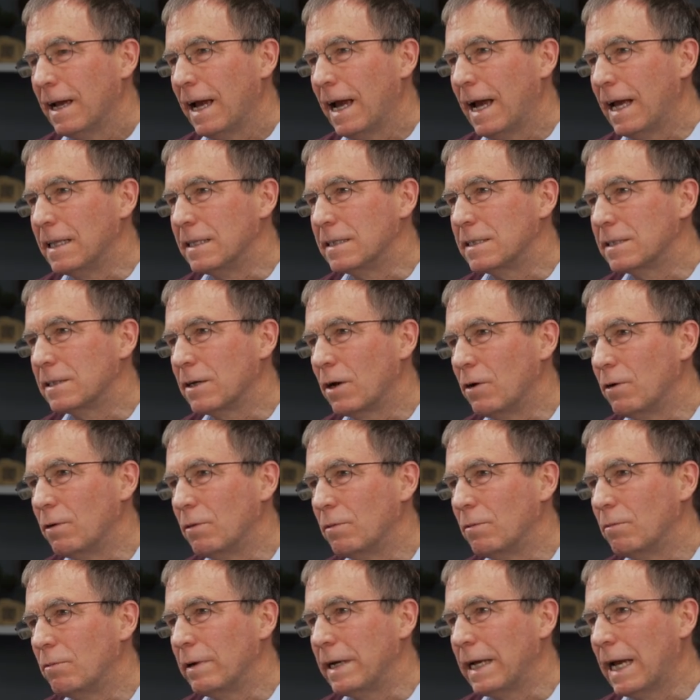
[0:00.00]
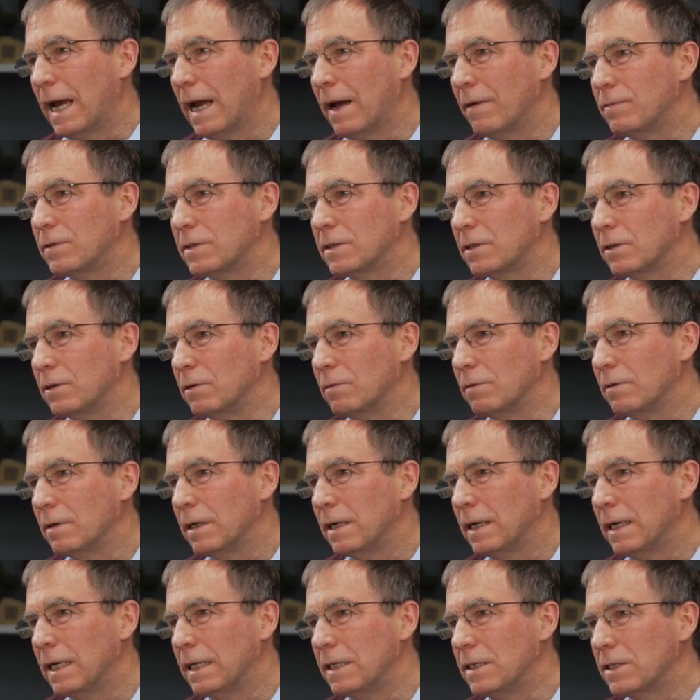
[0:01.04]
And so we have to
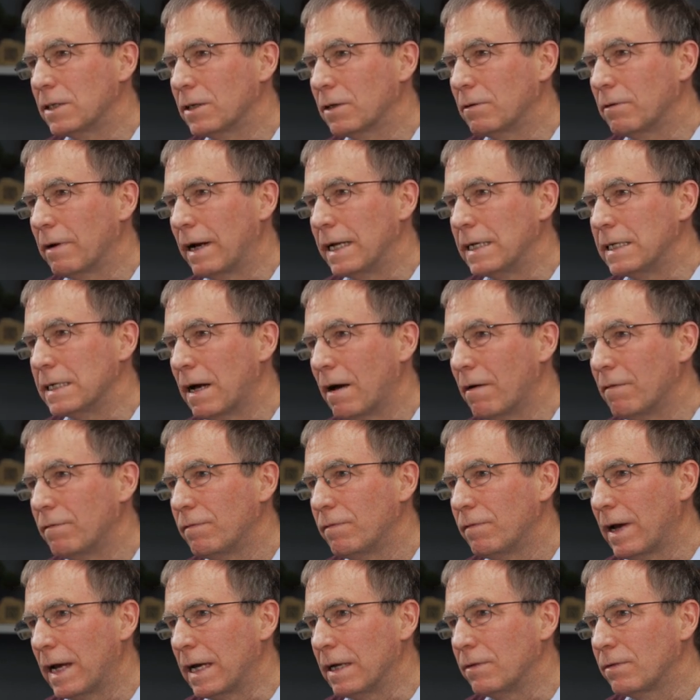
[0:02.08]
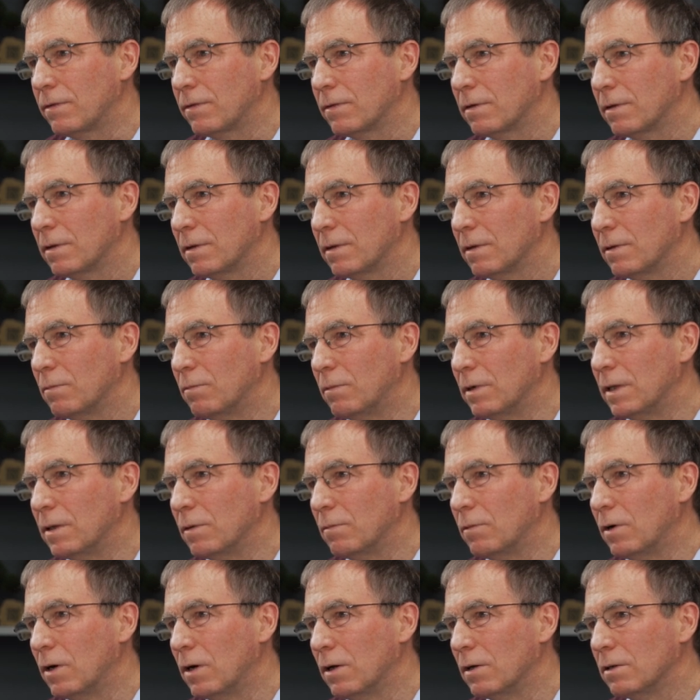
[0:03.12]
integrate our faith with the
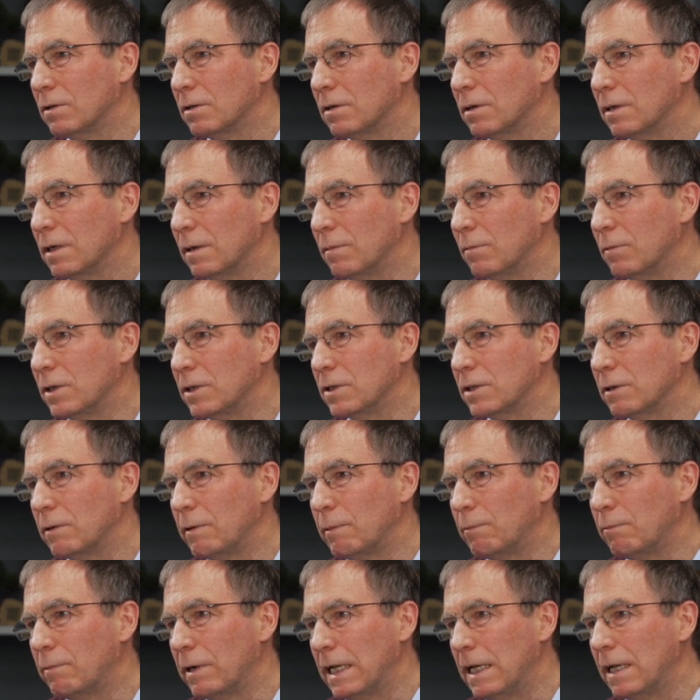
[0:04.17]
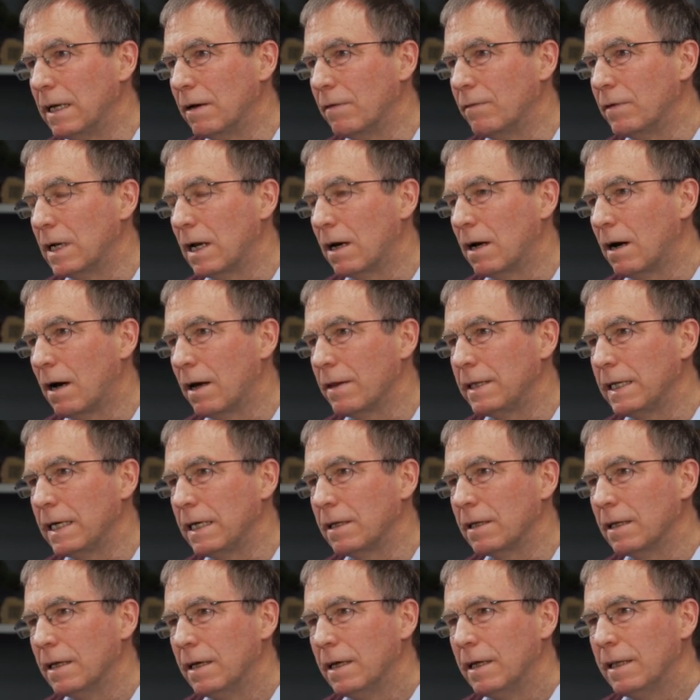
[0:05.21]
world in which we live. And I
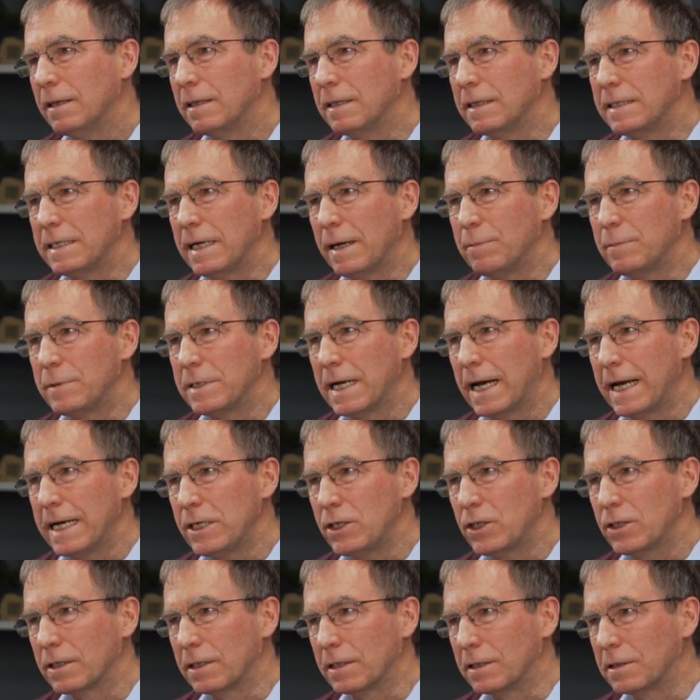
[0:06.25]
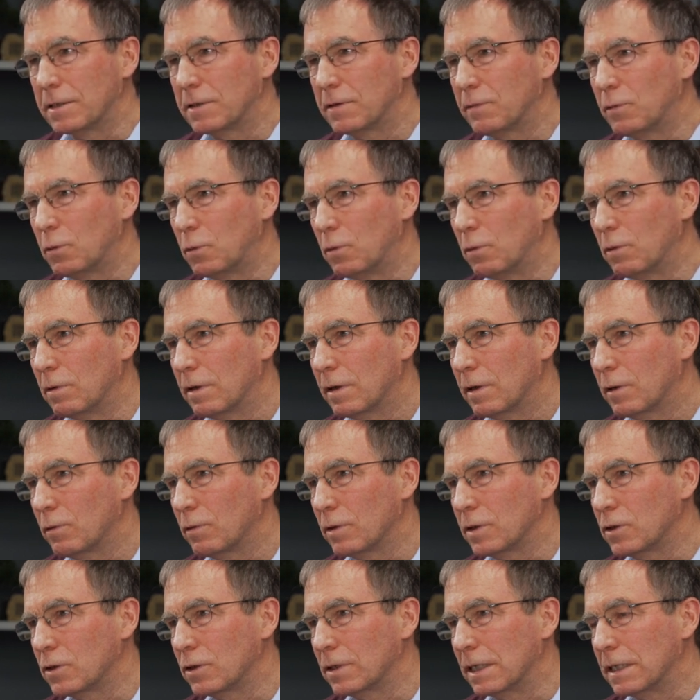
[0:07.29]
think the temptations for
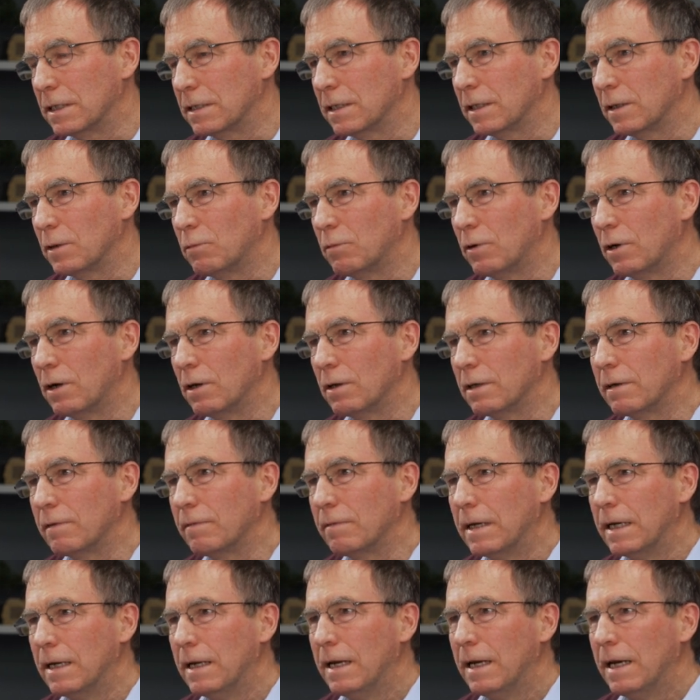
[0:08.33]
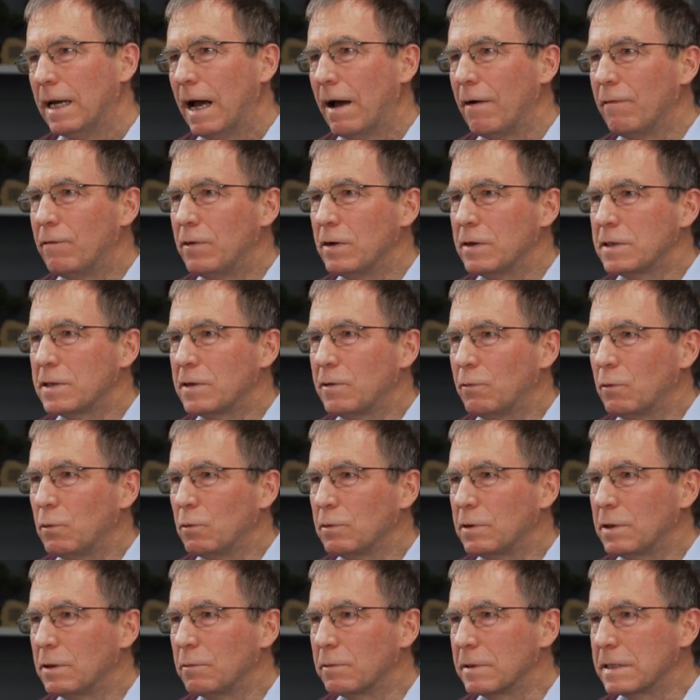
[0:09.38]
Christians in the world are are uh, first of
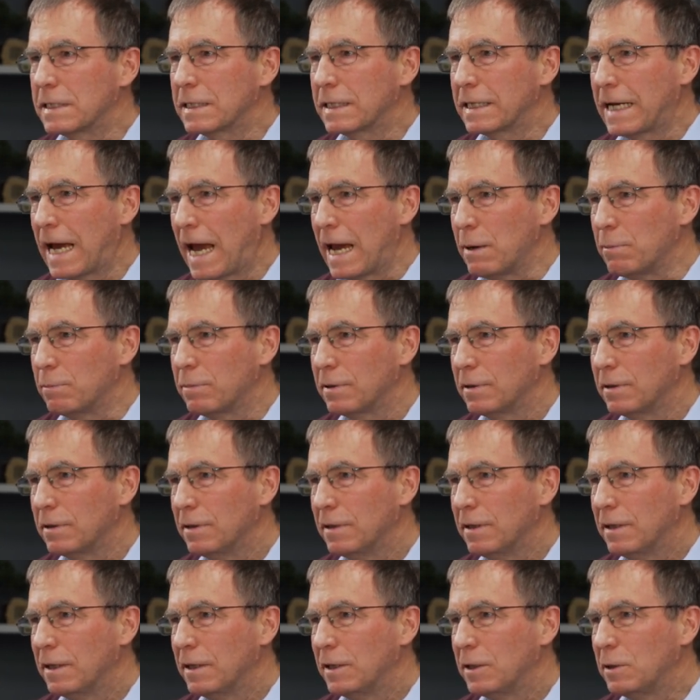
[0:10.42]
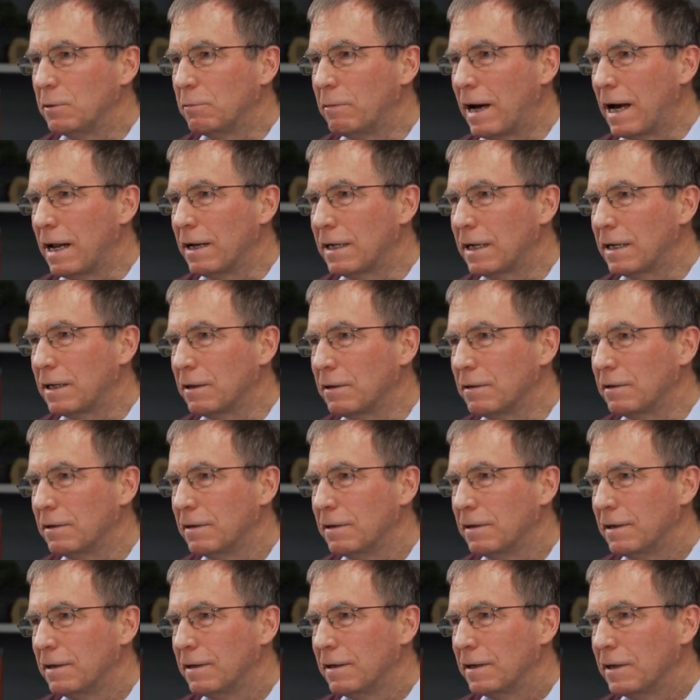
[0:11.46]
all to escape to our little
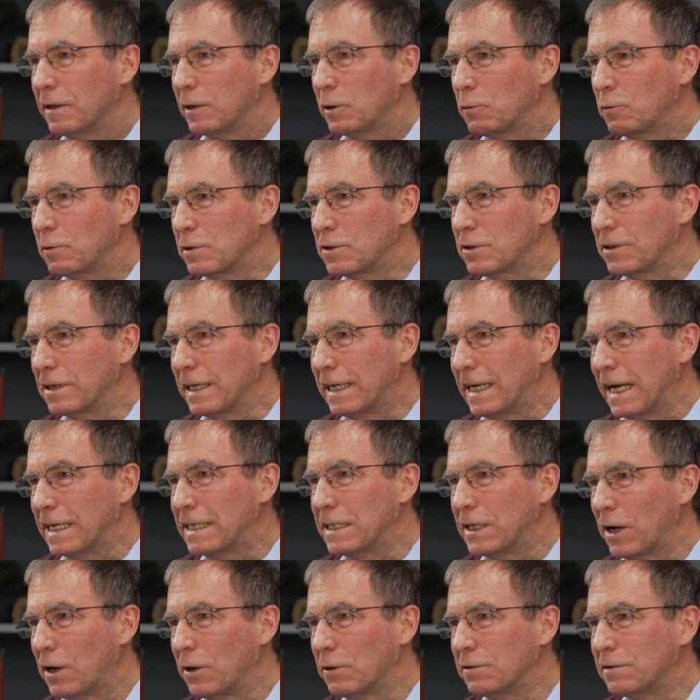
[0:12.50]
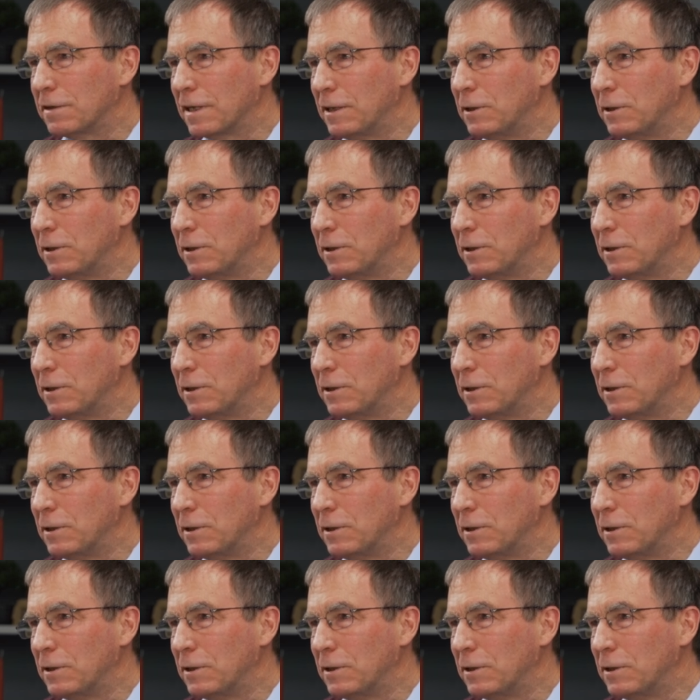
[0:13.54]
Christian ghettos